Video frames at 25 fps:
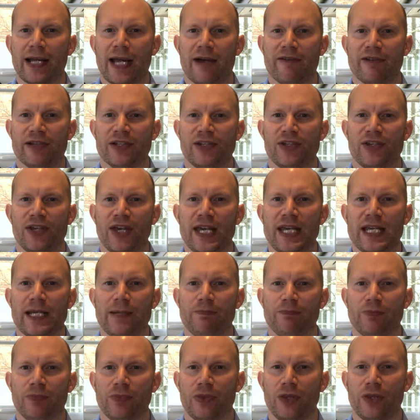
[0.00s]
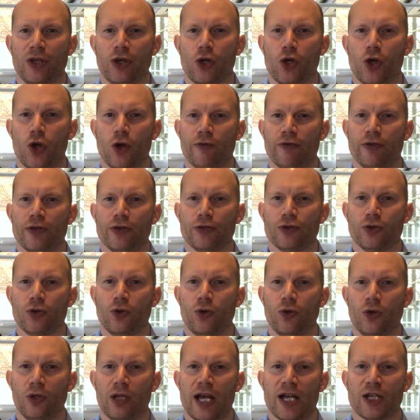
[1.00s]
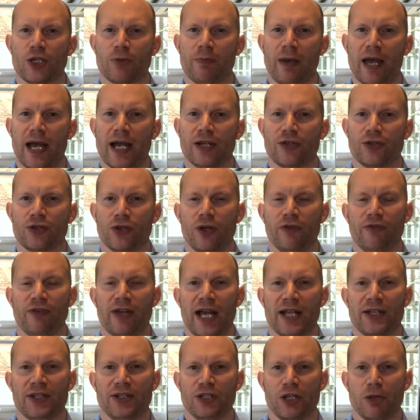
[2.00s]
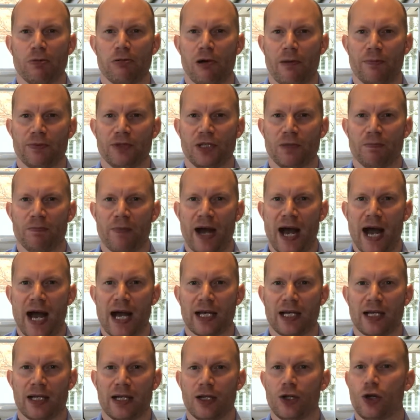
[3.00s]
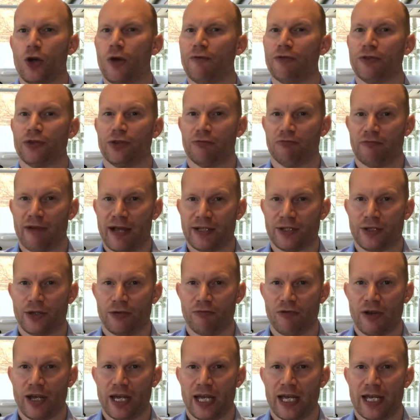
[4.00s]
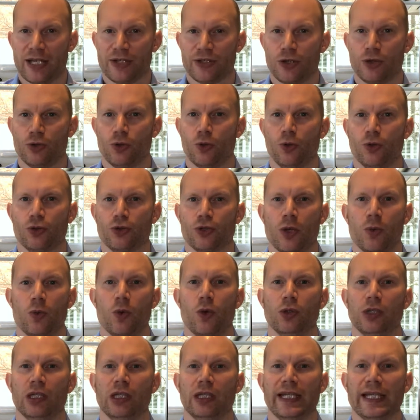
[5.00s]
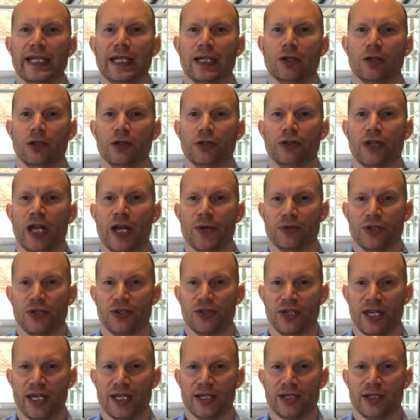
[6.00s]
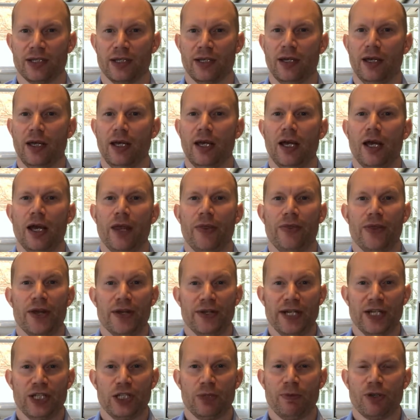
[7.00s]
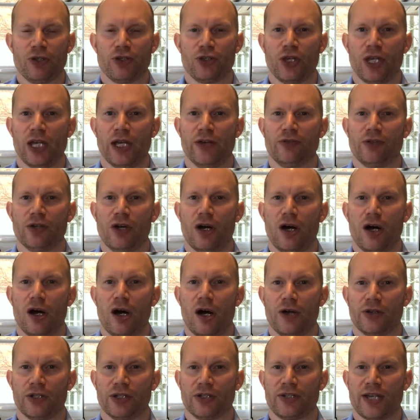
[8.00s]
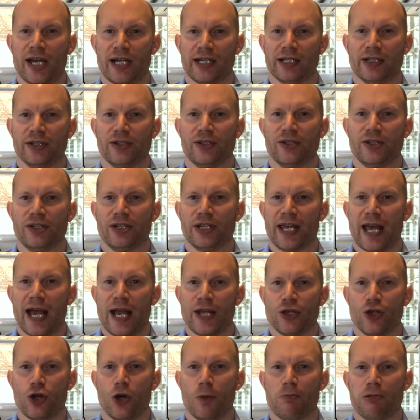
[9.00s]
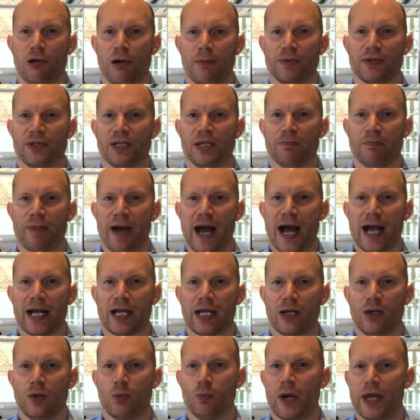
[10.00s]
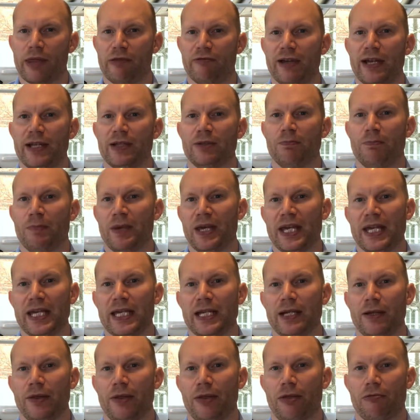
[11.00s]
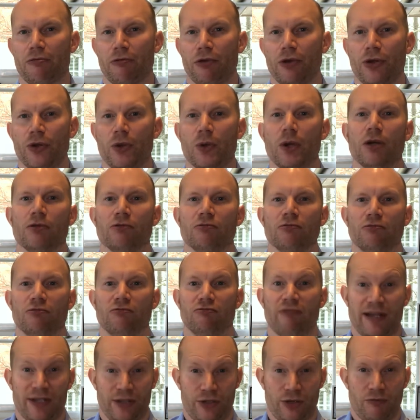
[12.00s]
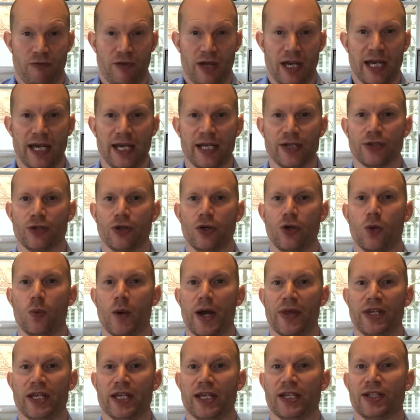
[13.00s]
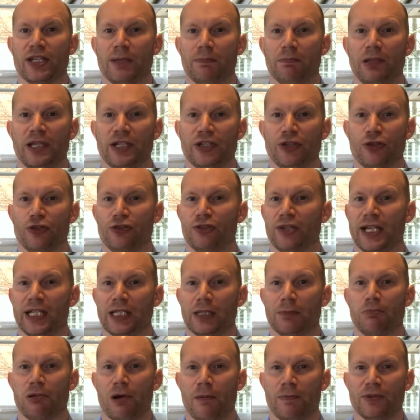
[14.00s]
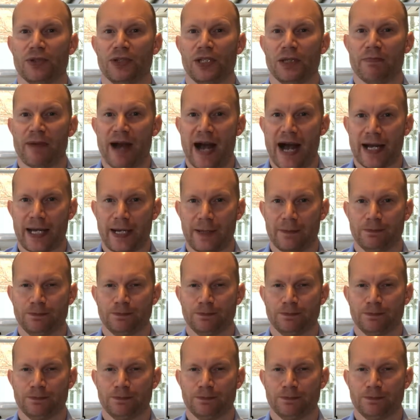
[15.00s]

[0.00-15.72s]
guarantee that covers all aspects of getting your property back, covers the rent arrears and also all the legal notices that need to be served on a tenant to get your property back, whether it be through rent arrears or whether you simply just need the property back.